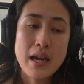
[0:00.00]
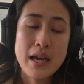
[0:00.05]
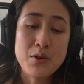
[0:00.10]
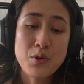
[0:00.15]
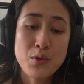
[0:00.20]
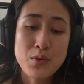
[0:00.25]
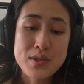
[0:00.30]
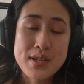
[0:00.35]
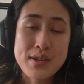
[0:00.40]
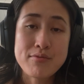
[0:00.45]
And
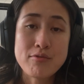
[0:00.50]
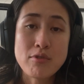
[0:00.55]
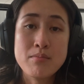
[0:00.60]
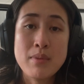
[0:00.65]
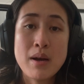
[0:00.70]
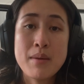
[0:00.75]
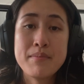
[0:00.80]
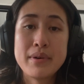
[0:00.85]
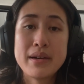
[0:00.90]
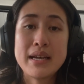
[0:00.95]
also
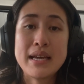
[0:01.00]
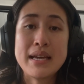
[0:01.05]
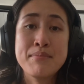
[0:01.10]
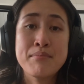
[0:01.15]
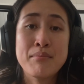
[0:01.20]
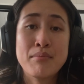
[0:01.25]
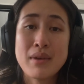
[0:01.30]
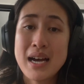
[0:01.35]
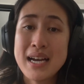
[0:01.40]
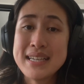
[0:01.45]
remember, it
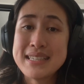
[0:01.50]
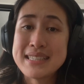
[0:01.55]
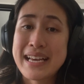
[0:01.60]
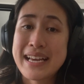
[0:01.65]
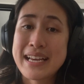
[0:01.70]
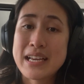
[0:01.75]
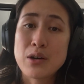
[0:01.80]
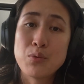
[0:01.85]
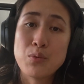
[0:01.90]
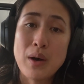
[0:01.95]
might
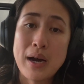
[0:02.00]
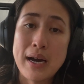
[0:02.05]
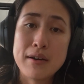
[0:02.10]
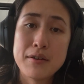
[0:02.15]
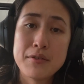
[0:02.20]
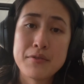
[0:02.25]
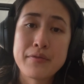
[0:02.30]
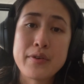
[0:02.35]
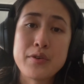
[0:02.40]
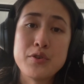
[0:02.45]
take a
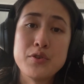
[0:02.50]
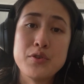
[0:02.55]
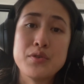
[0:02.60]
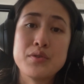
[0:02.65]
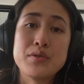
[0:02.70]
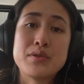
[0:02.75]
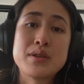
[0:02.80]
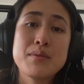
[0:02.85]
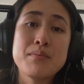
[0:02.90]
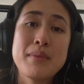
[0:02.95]
while for
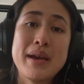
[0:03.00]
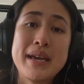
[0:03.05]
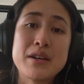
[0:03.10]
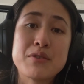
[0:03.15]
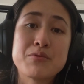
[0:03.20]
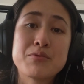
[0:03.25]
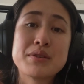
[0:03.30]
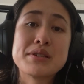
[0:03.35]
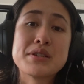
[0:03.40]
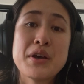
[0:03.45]
you to make
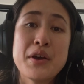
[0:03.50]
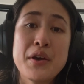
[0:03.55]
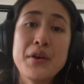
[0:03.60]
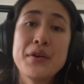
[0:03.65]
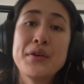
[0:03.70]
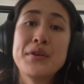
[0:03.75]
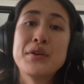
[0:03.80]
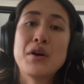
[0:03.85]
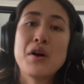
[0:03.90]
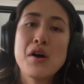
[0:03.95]
a
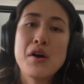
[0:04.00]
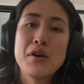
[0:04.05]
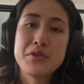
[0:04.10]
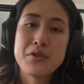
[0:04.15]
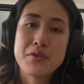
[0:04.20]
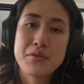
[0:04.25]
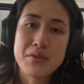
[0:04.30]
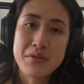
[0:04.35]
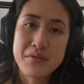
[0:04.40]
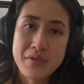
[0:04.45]
return on
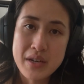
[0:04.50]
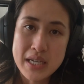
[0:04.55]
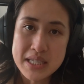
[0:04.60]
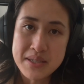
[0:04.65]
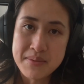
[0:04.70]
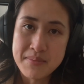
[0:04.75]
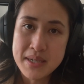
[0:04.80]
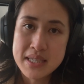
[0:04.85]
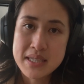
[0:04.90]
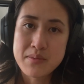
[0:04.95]
your
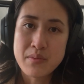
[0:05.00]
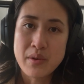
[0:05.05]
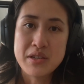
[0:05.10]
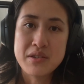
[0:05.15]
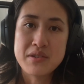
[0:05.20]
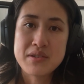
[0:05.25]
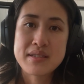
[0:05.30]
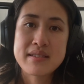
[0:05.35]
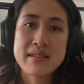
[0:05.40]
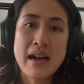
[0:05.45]
investments when
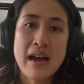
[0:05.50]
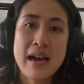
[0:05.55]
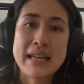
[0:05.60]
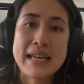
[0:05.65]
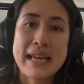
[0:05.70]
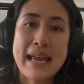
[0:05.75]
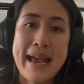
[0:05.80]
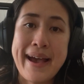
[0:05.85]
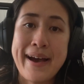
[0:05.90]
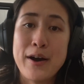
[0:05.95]
you're
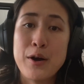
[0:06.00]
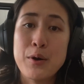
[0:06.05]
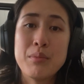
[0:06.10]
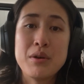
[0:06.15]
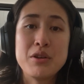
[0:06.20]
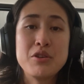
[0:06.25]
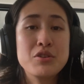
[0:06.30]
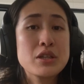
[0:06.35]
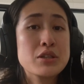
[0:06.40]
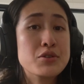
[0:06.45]
starting out,
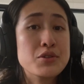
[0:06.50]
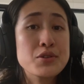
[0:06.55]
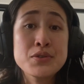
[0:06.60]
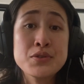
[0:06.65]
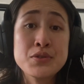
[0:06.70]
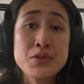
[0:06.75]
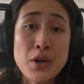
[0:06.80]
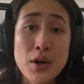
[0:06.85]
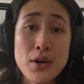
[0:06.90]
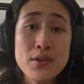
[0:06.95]
but you do
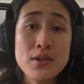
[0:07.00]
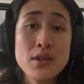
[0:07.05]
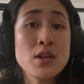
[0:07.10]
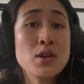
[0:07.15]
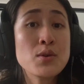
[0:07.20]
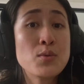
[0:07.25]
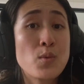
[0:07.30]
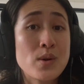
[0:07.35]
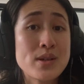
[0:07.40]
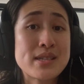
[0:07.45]
not
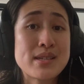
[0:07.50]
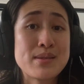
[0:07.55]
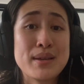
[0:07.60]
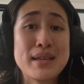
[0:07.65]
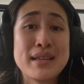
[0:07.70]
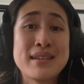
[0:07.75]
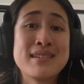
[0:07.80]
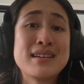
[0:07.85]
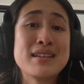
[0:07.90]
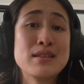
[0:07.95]
want to
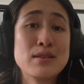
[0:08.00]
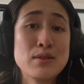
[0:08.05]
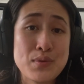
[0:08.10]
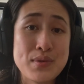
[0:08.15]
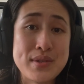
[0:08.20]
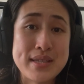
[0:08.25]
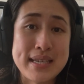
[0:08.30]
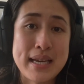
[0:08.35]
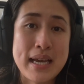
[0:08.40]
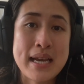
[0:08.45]
be
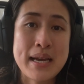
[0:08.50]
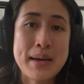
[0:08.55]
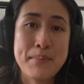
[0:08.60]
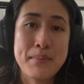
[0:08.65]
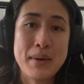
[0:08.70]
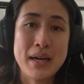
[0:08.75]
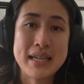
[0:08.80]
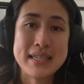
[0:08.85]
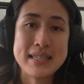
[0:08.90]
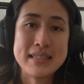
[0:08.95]
losing
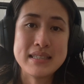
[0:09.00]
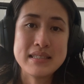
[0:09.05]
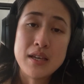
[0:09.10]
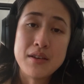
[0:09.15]
money.